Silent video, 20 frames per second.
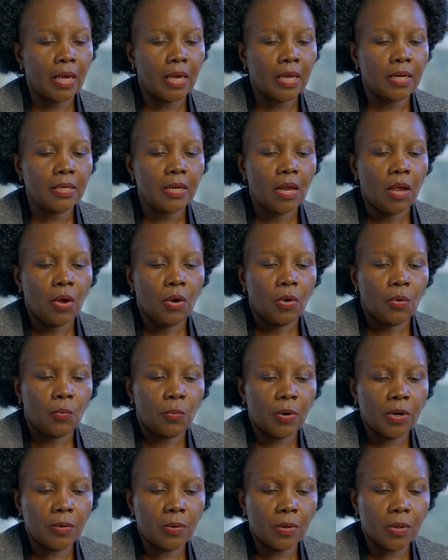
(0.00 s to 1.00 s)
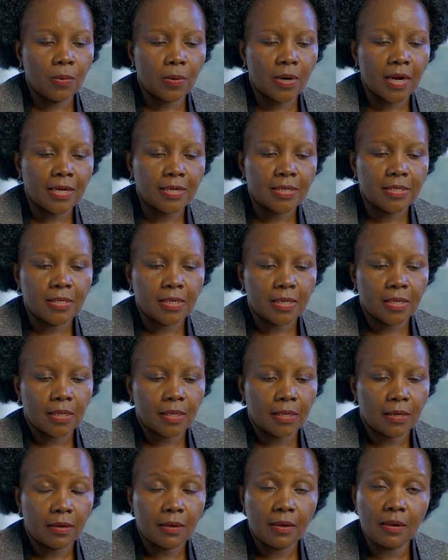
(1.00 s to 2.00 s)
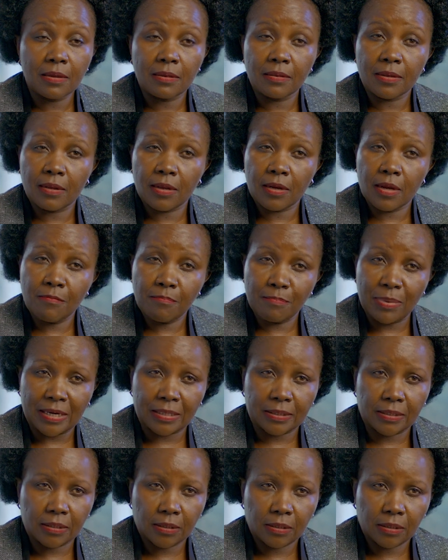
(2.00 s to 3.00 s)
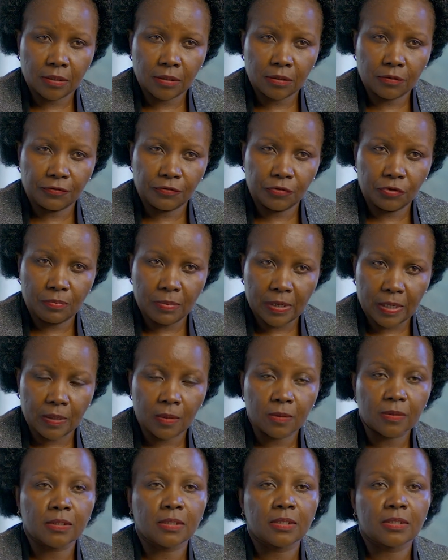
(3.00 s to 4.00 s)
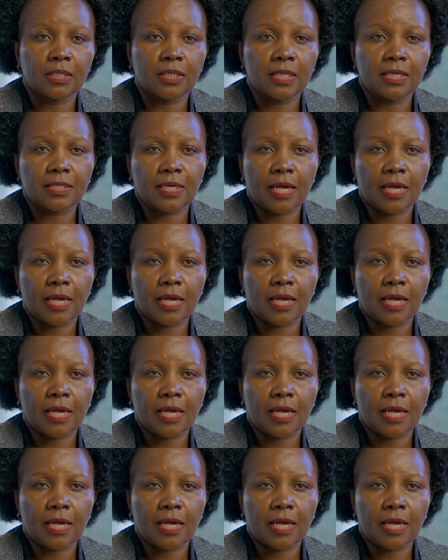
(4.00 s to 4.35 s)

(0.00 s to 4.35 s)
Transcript: And when we look at the impact of tuberculosis in this